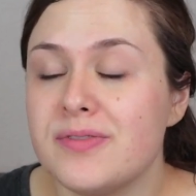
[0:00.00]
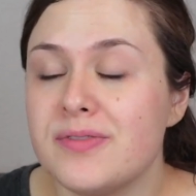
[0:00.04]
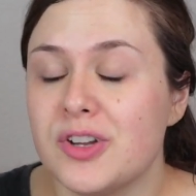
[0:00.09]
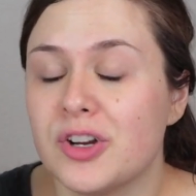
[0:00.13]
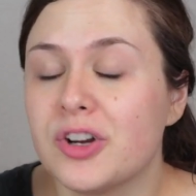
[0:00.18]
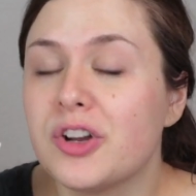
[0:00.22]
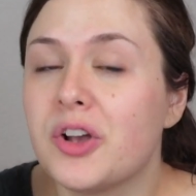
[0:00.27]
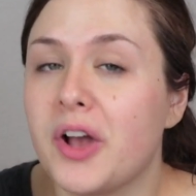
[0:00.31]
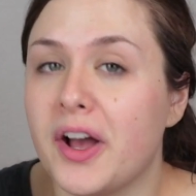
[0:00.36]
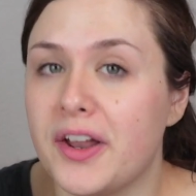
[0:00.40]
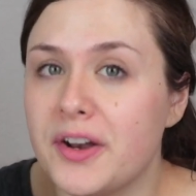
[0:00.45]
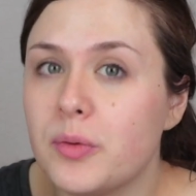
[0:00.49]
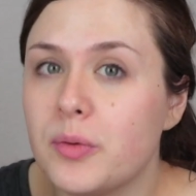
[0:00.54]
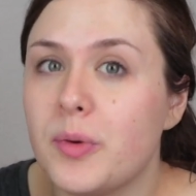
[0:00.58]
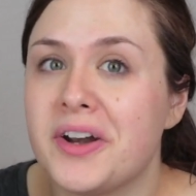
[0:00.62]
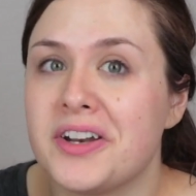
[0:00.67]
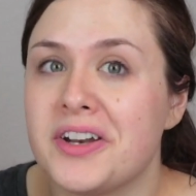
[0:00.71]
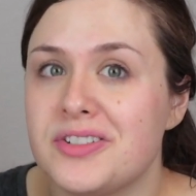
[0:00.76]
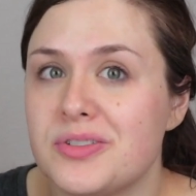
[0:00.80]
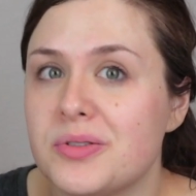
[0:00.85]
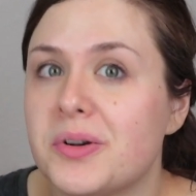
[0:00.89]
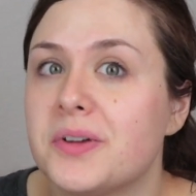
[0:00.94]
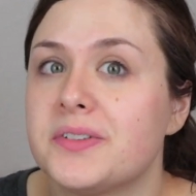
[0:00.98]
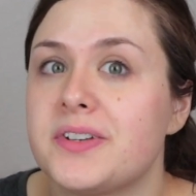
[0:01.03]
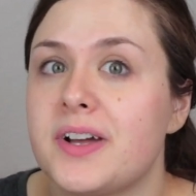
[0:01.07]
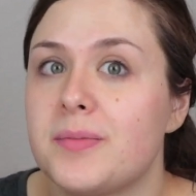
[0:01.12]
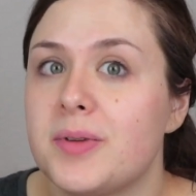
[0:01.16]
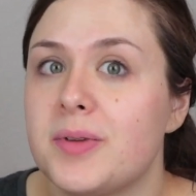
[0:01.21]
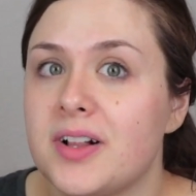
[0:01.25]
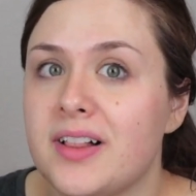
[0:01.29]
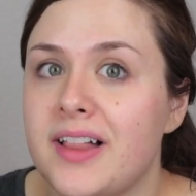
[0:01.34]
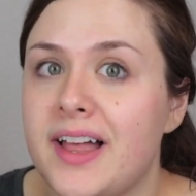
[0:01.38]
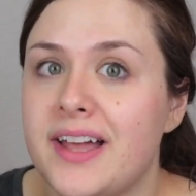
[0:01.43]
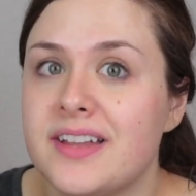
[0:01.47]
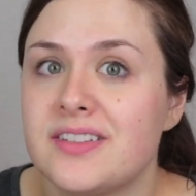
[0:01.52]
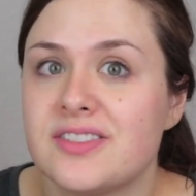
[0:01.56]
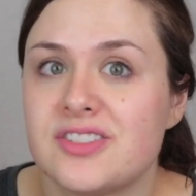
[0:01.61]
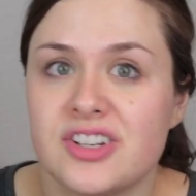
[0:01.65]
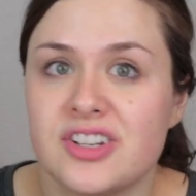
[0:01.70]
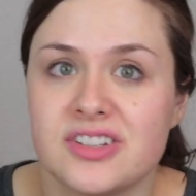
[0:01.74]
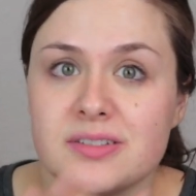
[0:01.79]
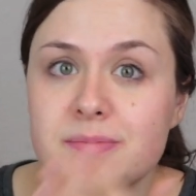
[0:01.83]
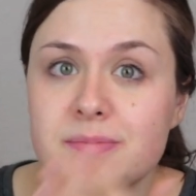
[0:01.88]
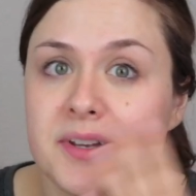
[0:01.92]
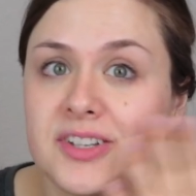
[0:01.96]
You're going to want to do a double cleanse
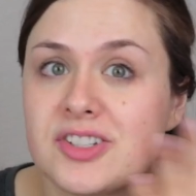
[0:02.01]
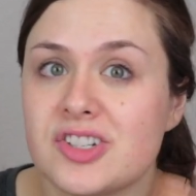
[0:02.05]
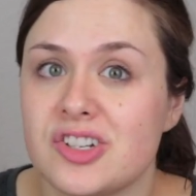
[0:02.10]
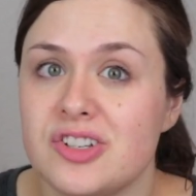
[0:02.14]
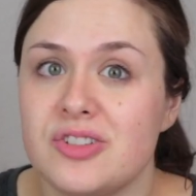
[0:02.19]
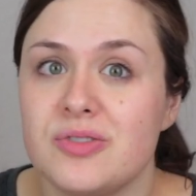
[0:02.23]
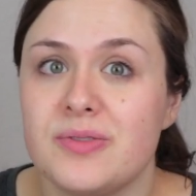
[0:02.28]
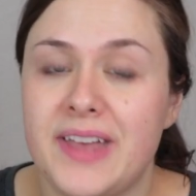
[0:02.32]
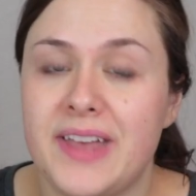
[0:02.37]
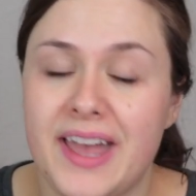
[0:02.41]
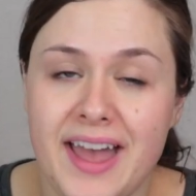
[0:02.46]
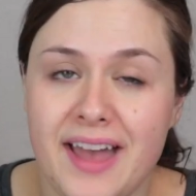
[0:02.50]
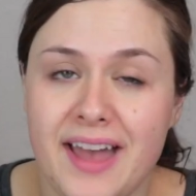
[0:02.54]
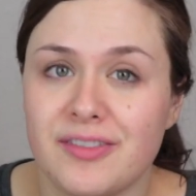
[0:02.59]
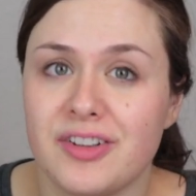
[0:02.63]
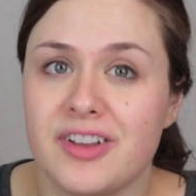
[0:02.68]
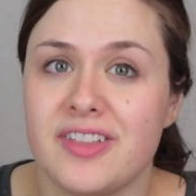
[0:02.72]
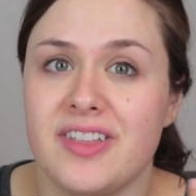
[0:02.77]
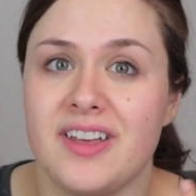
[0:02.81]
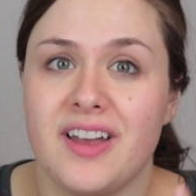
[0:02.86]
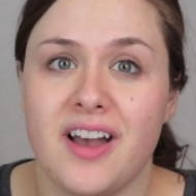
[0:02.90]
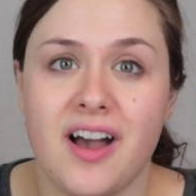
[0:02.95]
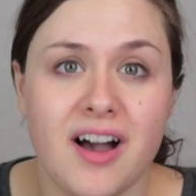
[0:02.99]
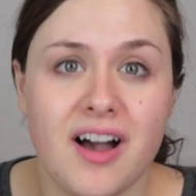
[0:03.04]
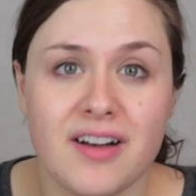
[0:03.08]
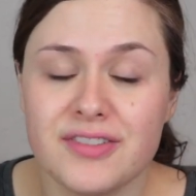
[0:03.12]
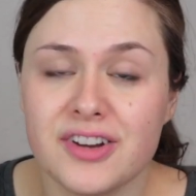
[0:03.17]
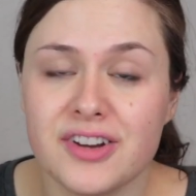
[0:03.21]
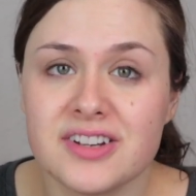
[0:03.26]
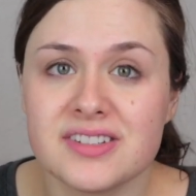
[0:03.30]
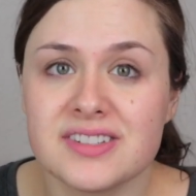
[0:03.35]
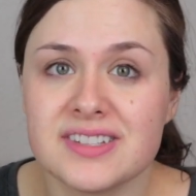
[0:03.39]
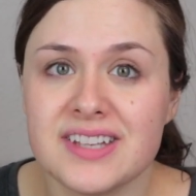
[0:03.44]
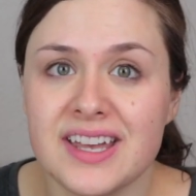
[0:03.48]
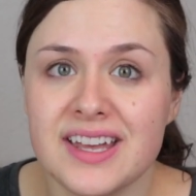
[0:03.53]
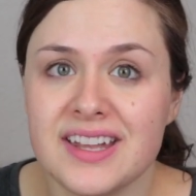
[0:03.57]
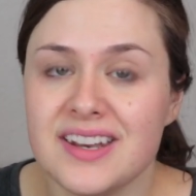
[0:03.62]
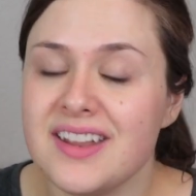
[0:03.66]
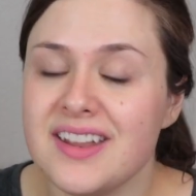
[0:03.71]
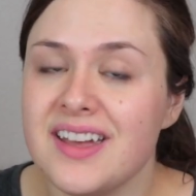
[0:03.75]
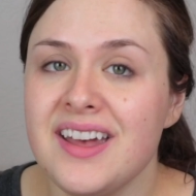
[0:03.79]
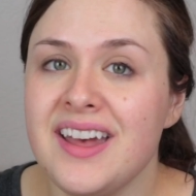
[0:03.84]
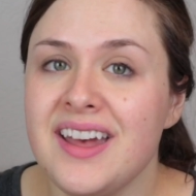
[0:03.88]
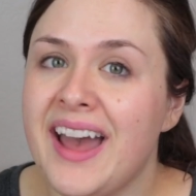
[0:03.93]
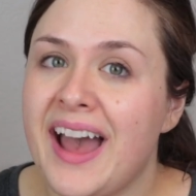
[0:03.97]
just to make sure you get everything off your skin.